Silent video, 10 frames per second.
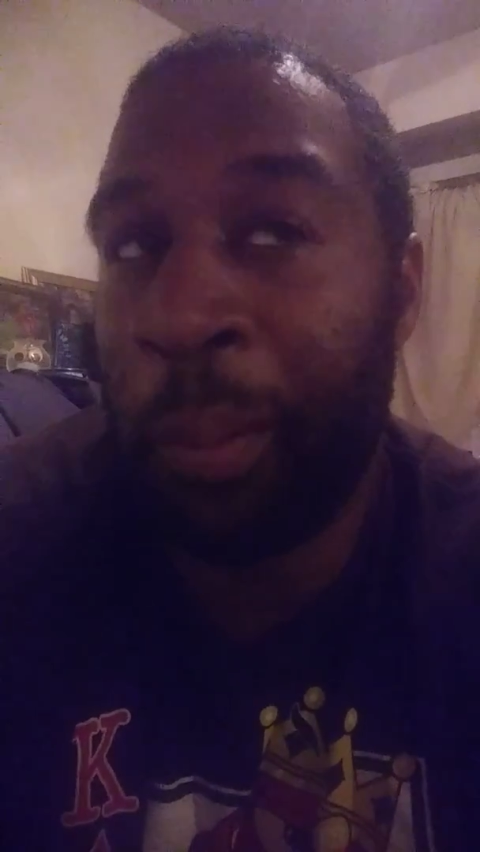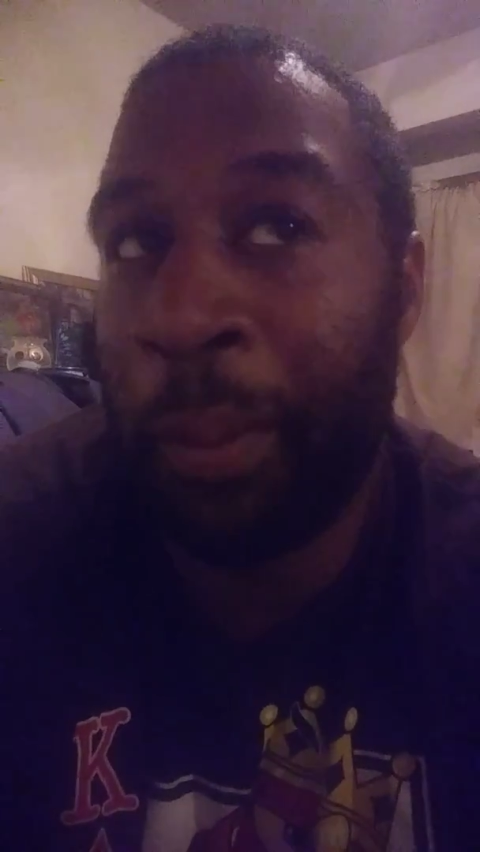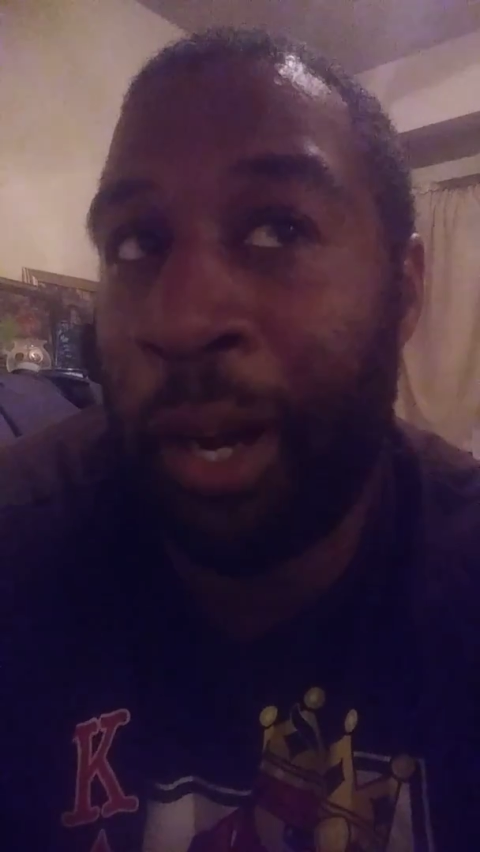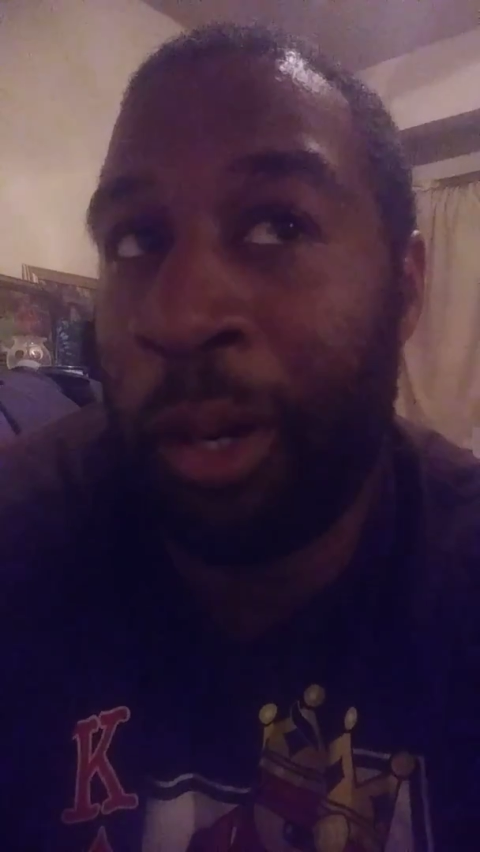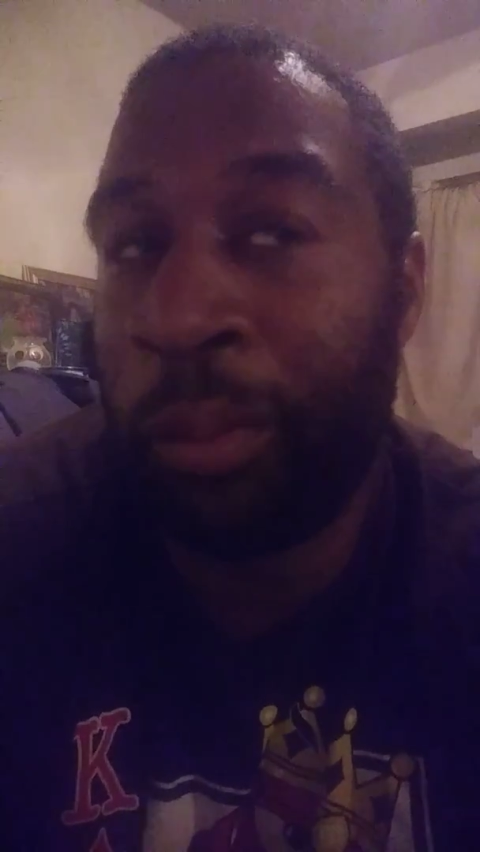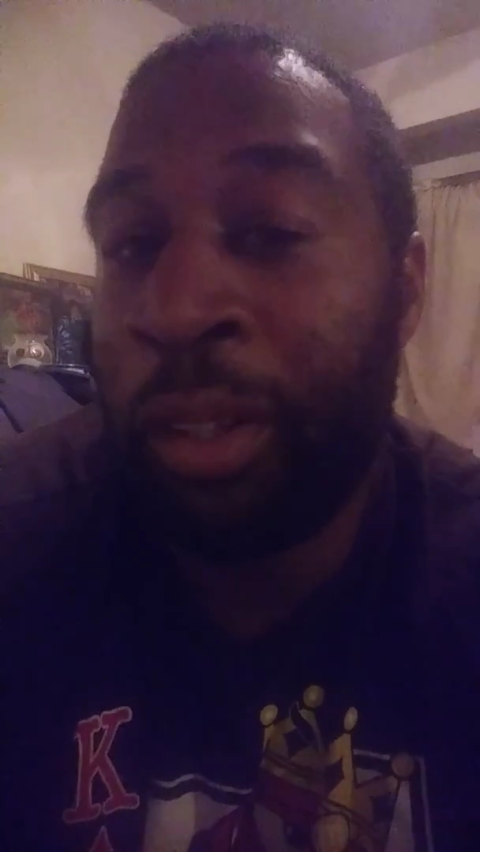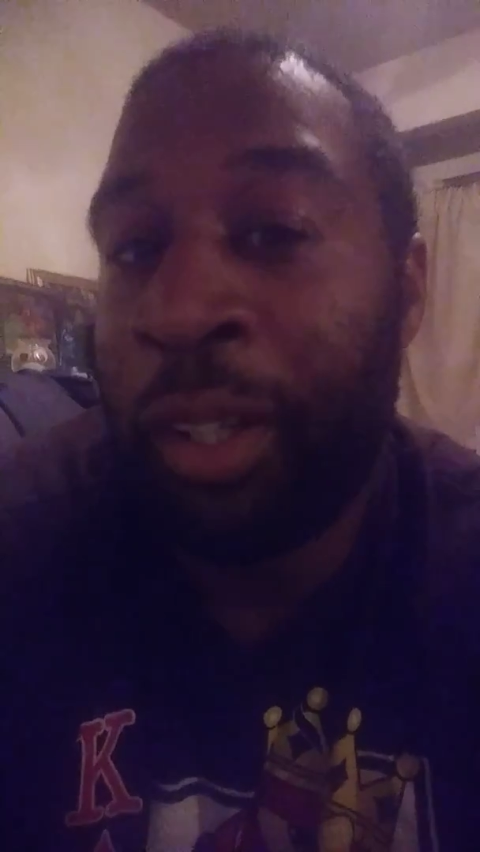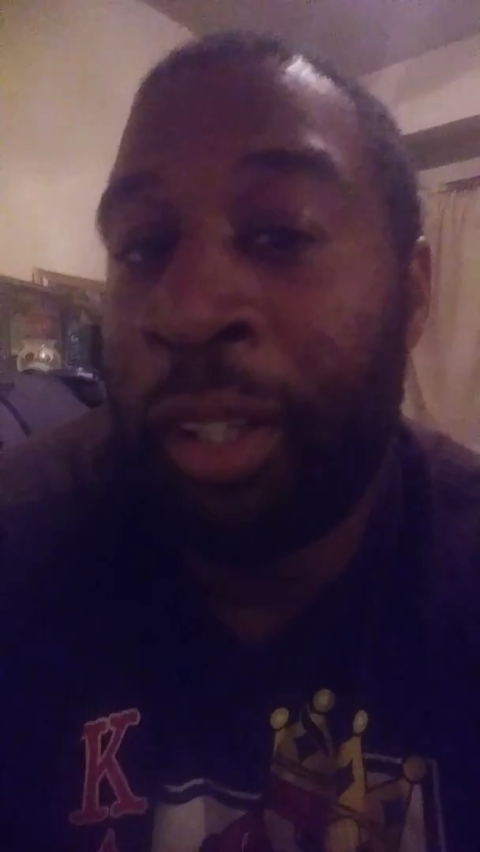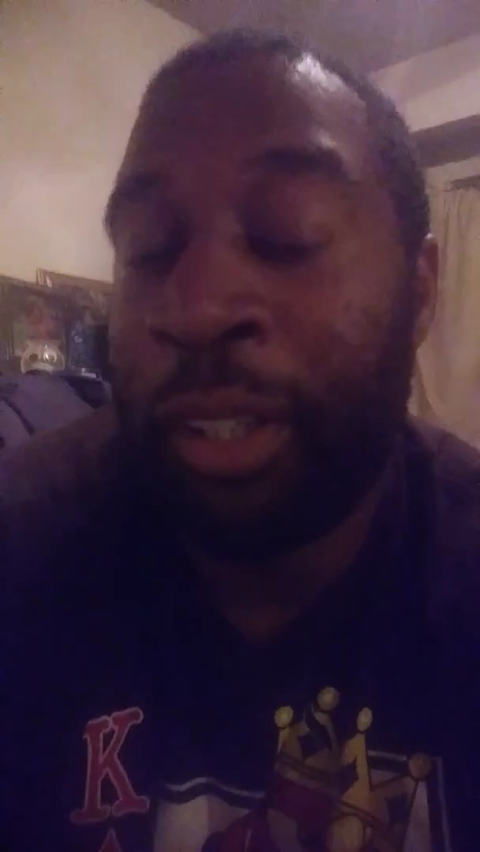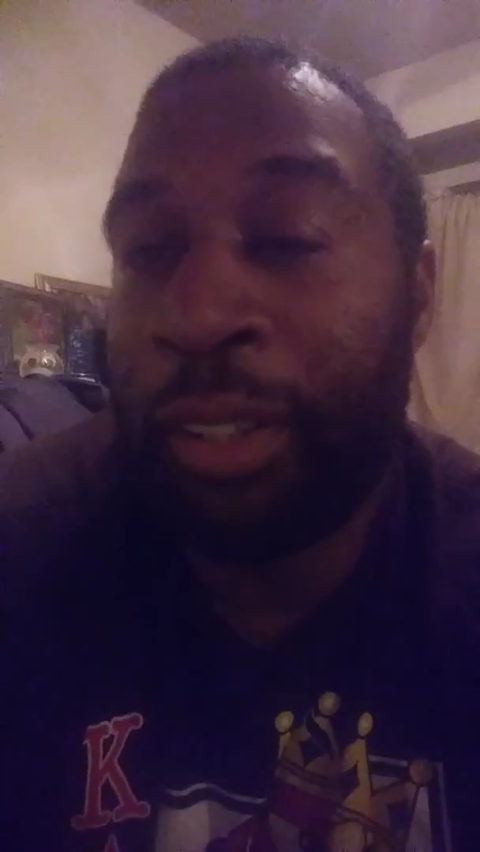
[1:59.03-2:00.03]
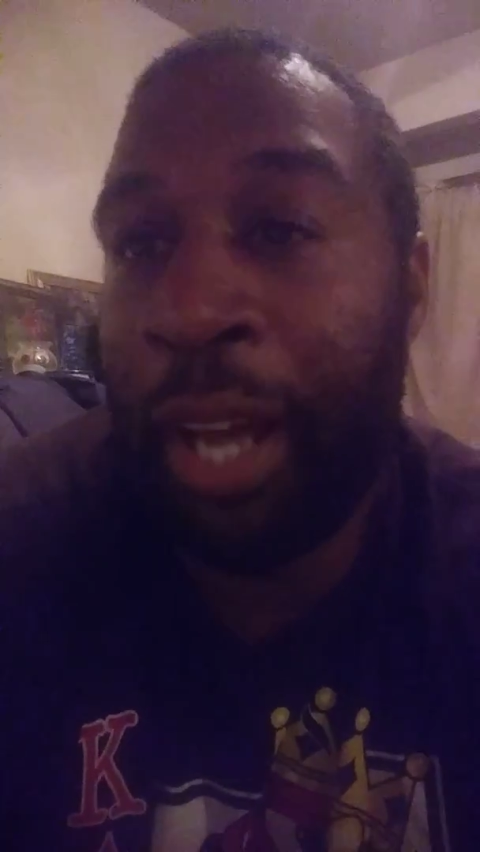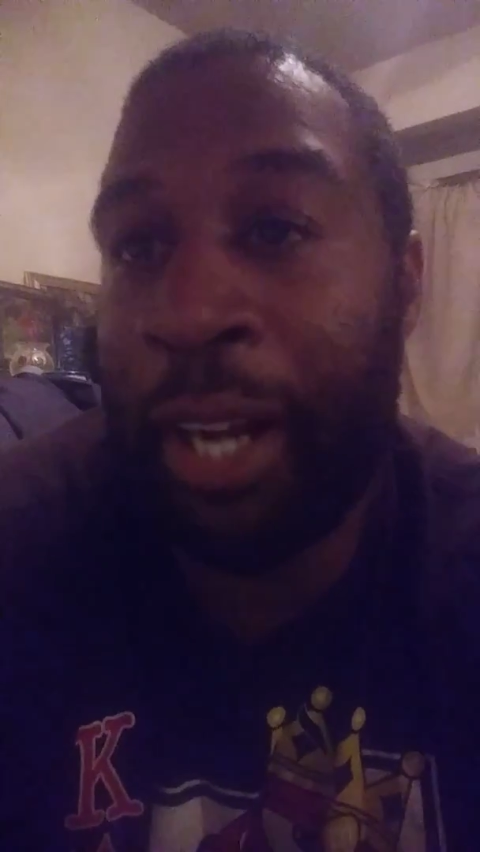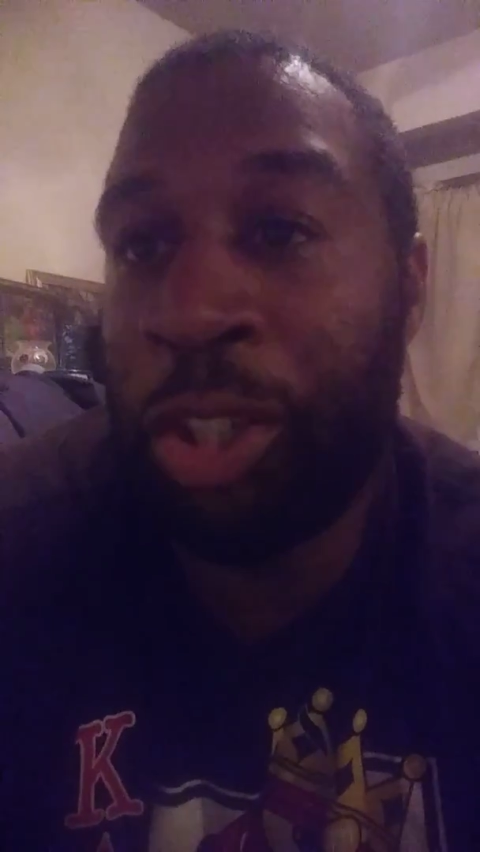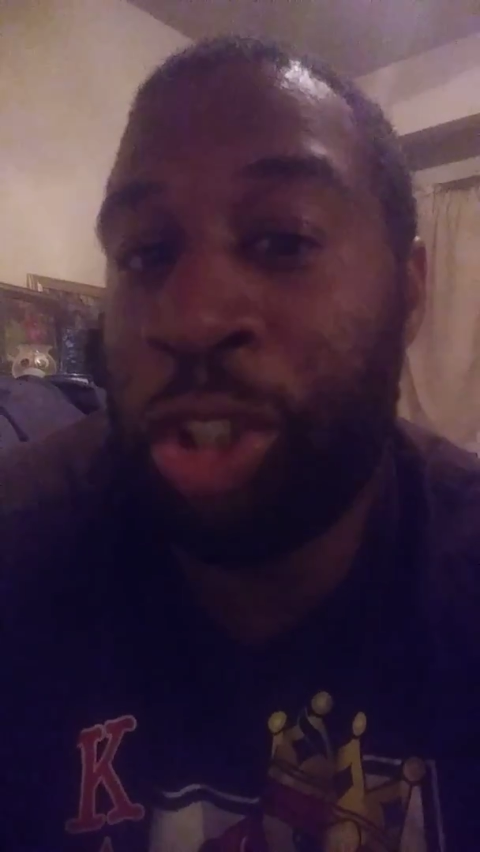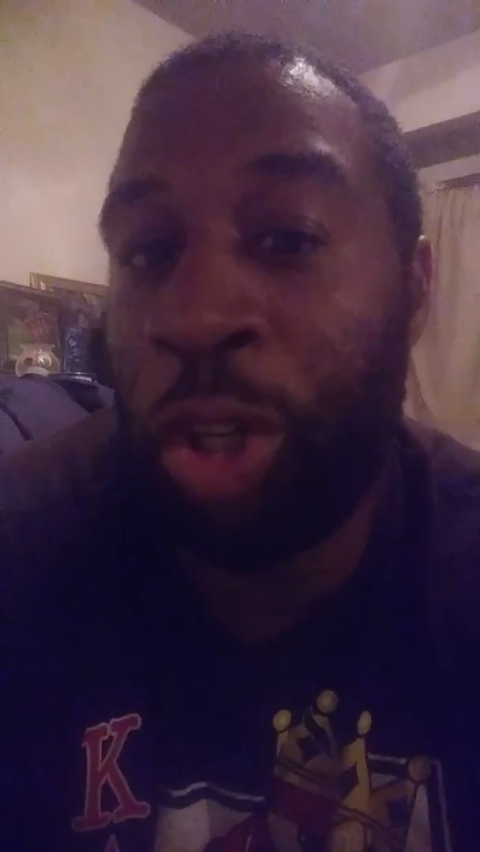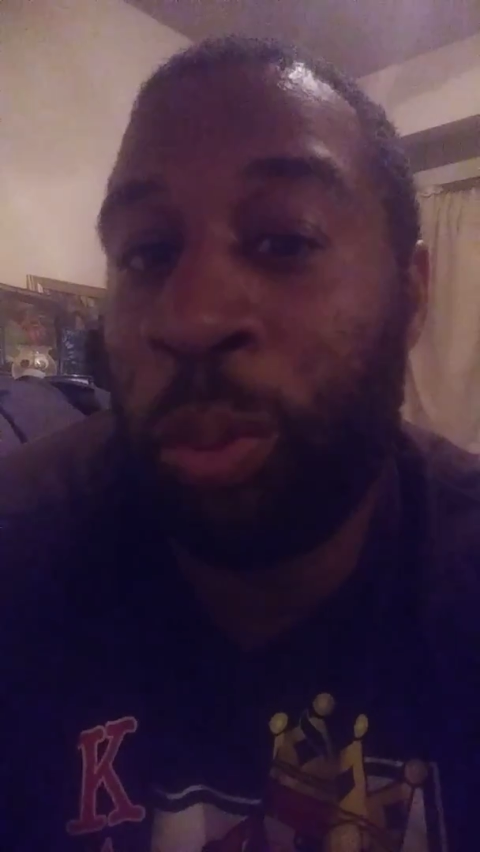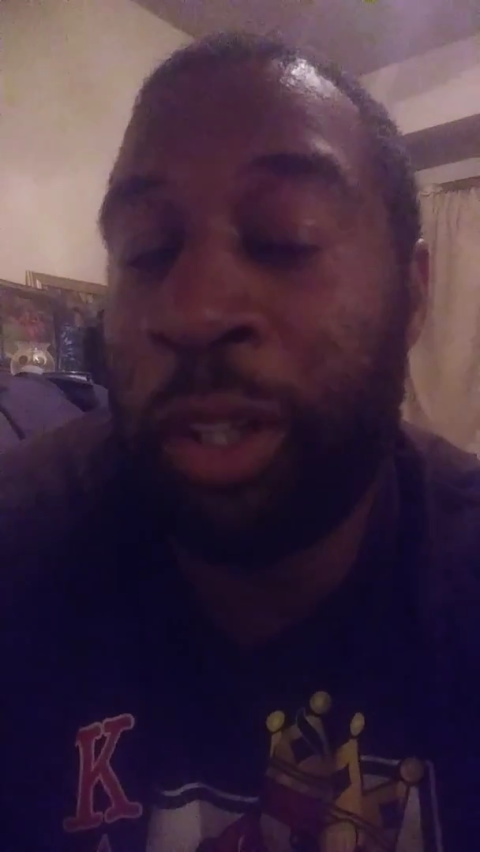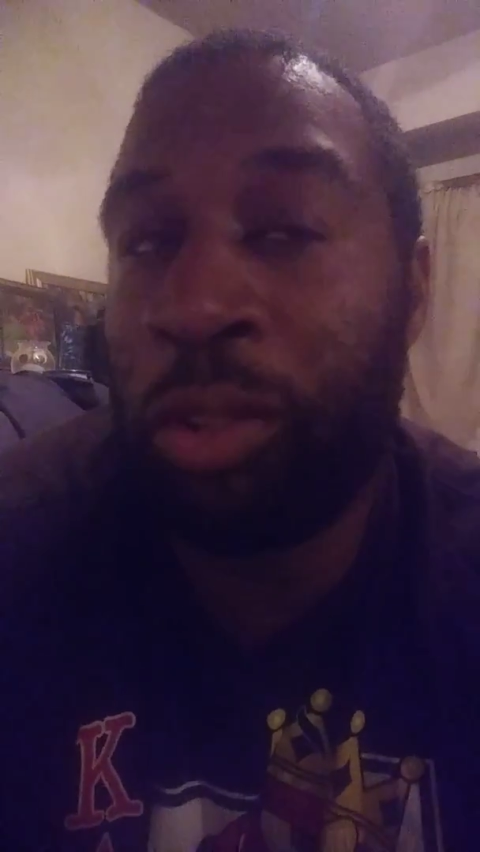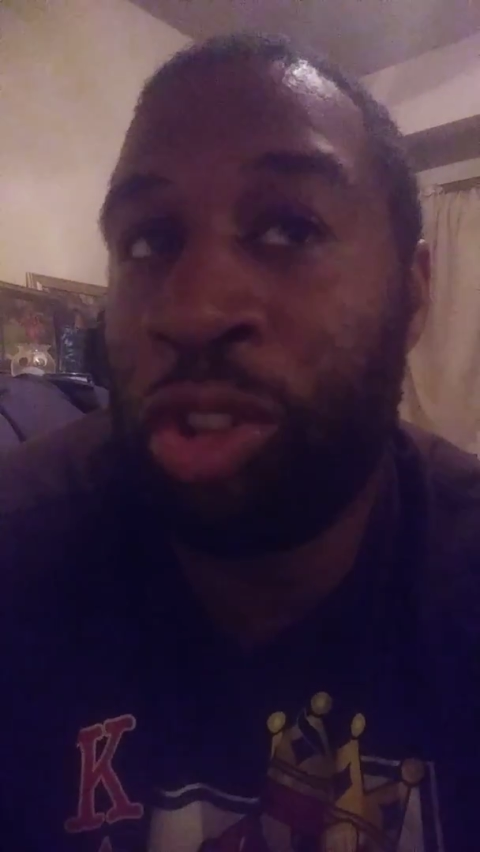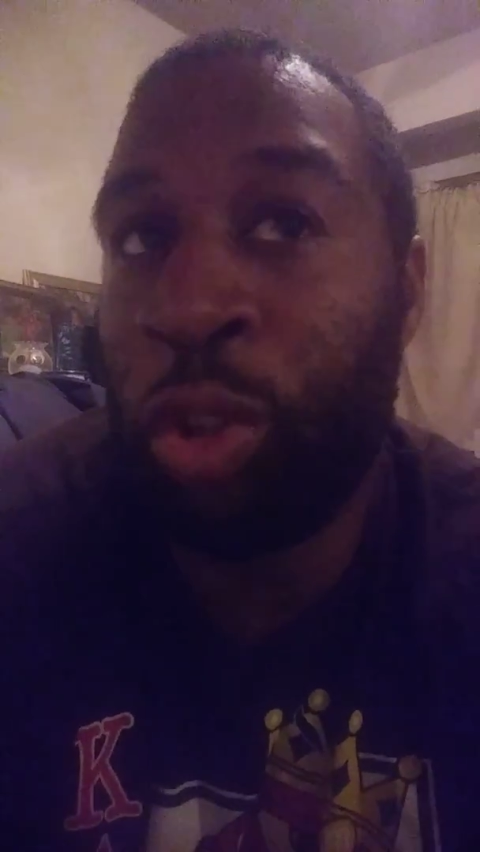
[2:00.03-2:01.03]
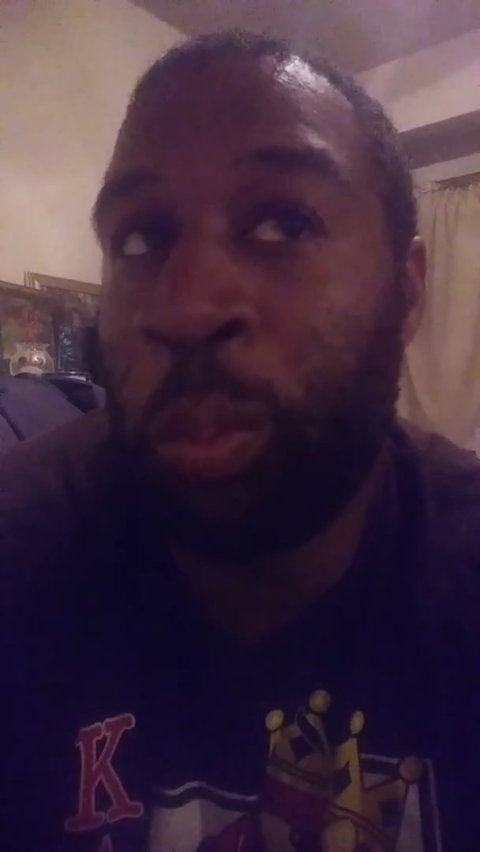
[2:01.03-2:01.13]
about not showing